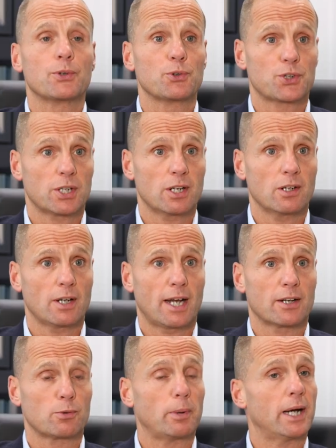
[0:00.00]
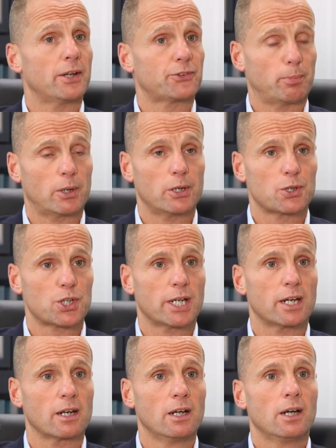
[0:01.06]
so she heads up our supply
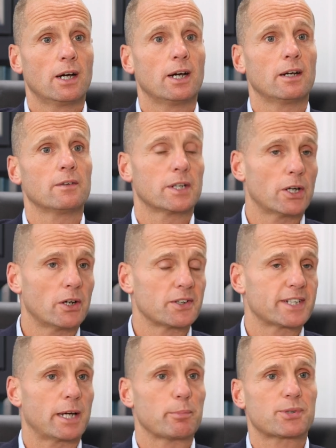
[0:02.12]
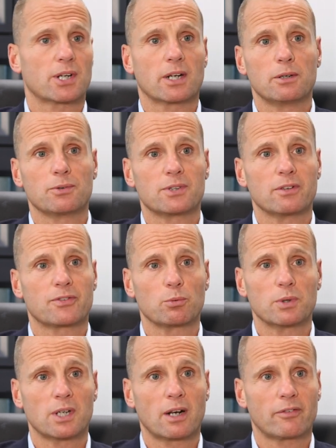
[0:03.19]
chain, and the 98% OTIF that we
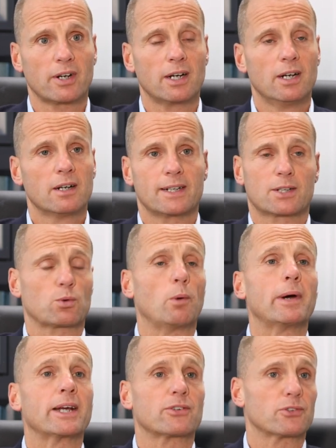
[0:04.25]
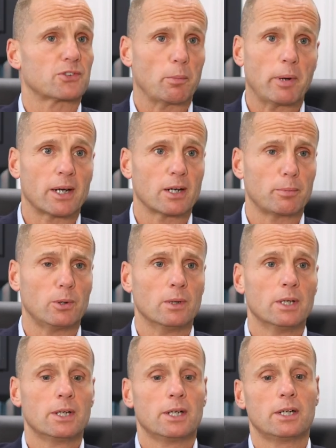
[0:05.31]
deliver, that's what makes us dependable.
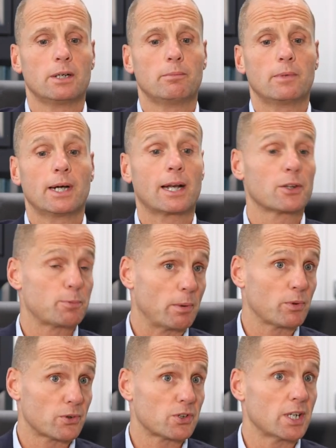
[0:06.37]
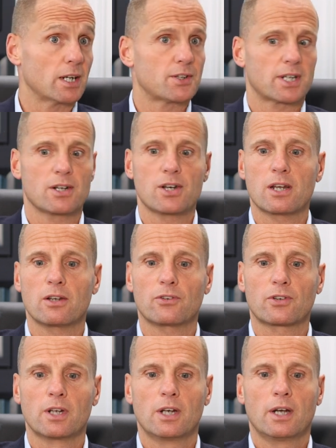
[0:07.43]
Helen's been with us nearly 10 years,
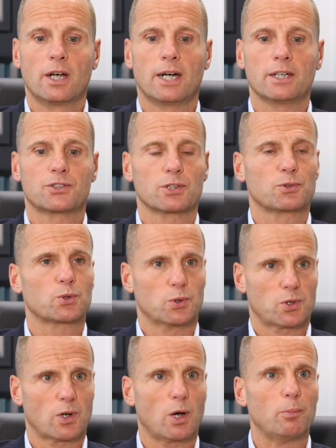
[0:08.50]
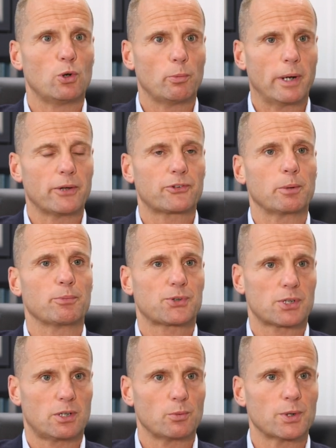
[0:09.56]
and she'll talk to you a lot more about Slim
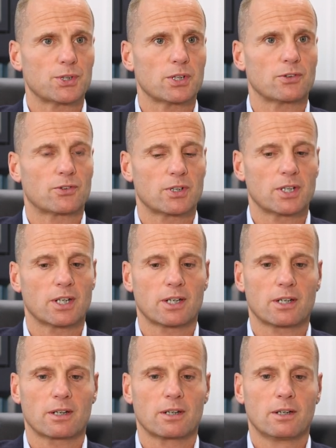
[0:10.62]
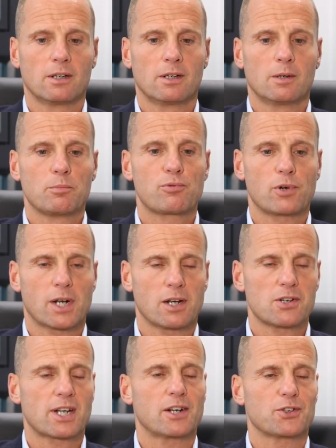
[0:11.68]
Stock, which is the pretty
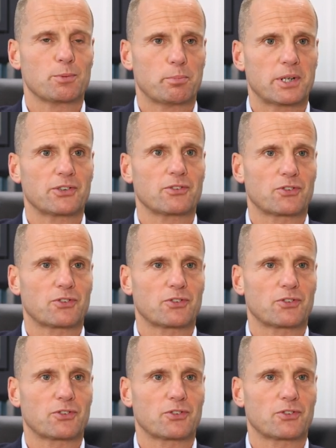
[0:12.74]
intelligent piece of